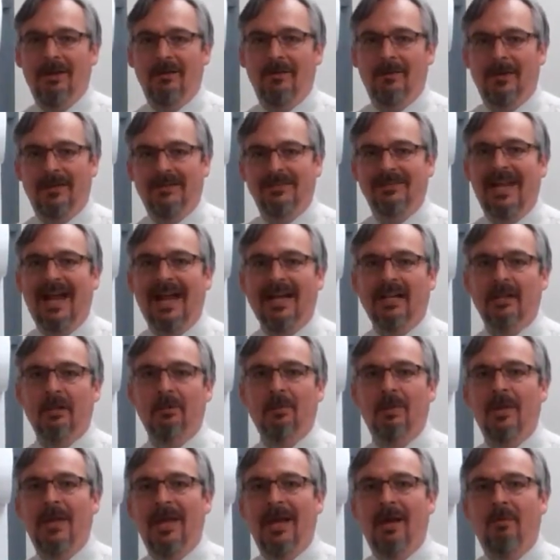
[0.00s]
exactly
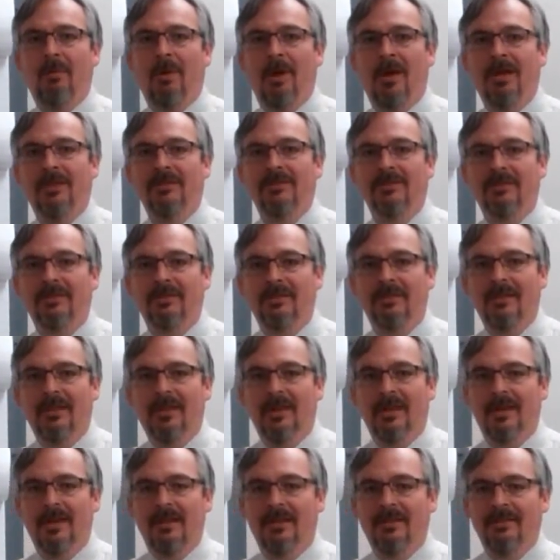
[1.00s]
when that was, and
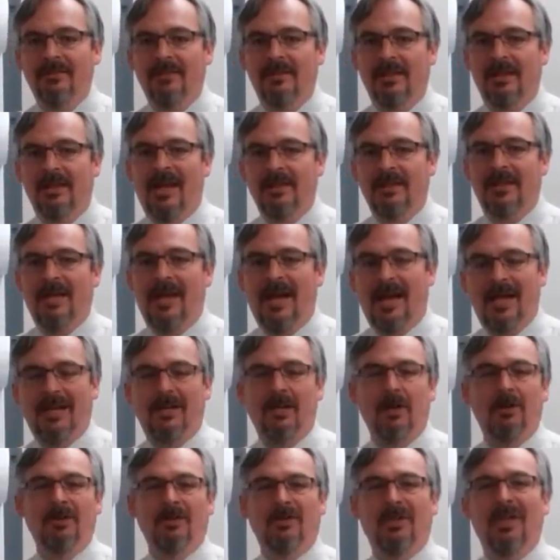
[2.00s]
I
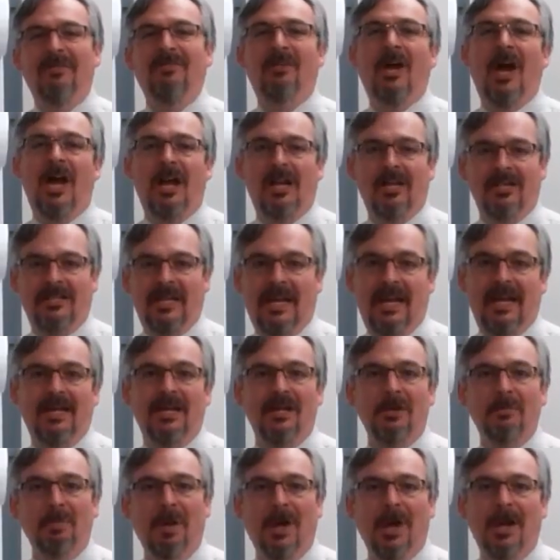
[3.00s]
know that they've got a date
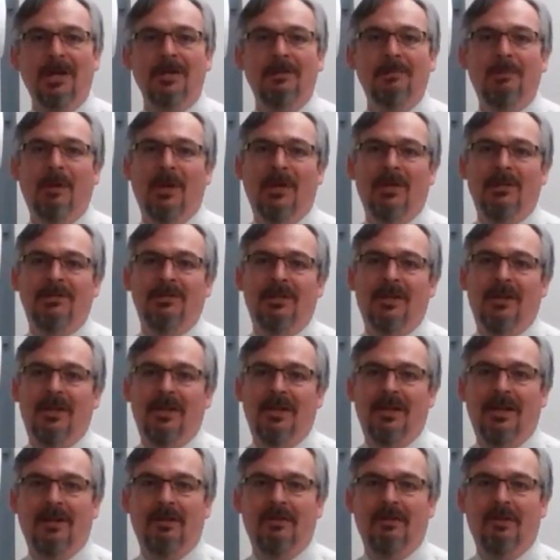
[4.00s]
in mind, but
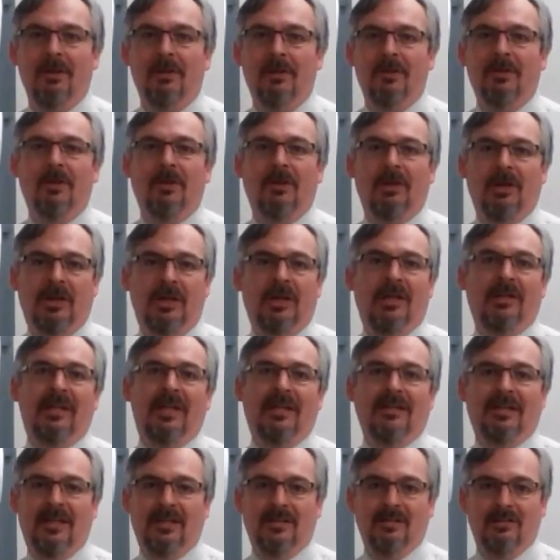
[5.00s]
they don't know that they're going to hit
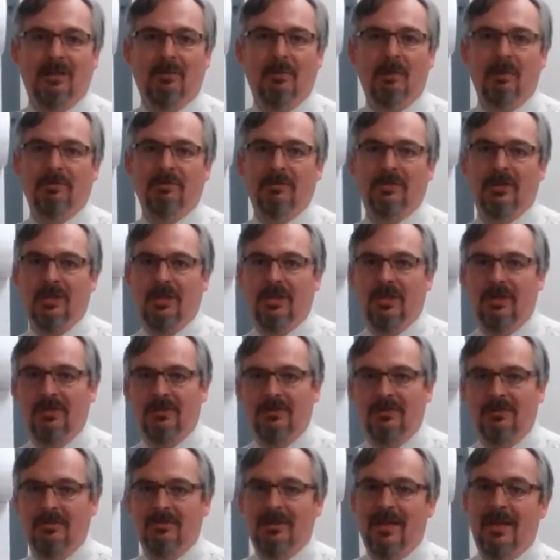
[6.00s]
that date, so I won't
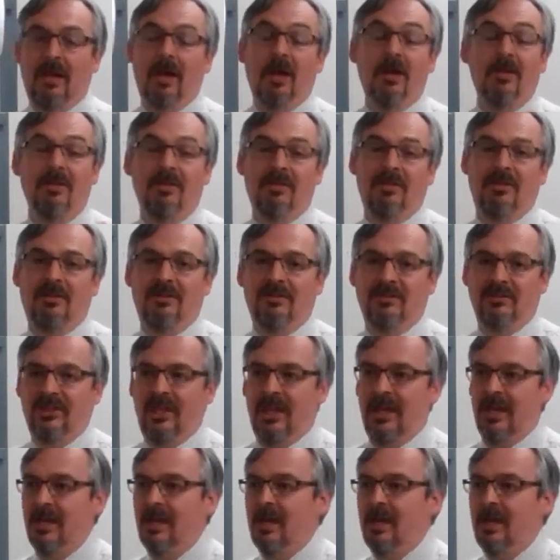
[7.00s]
do that other than to say